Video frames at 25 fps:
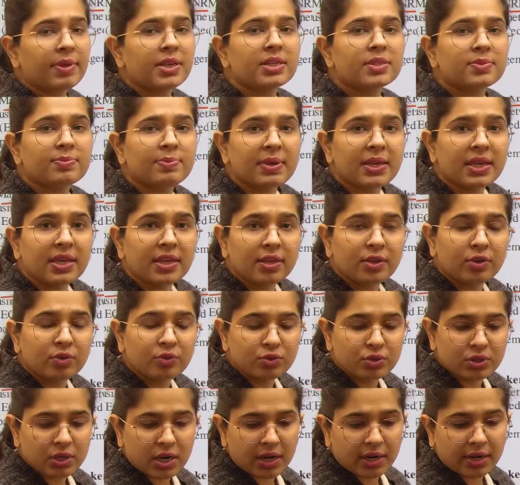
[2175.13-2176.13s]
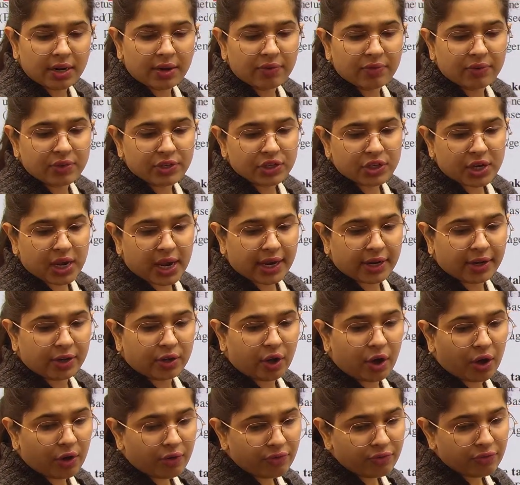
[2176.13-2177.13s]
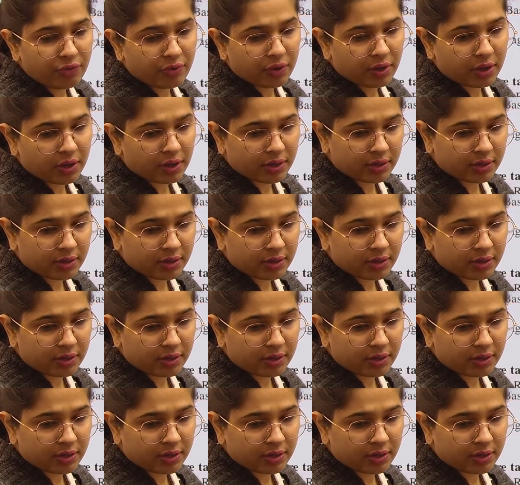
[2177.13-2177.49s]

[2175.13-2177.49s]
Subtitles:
is being used under which kind of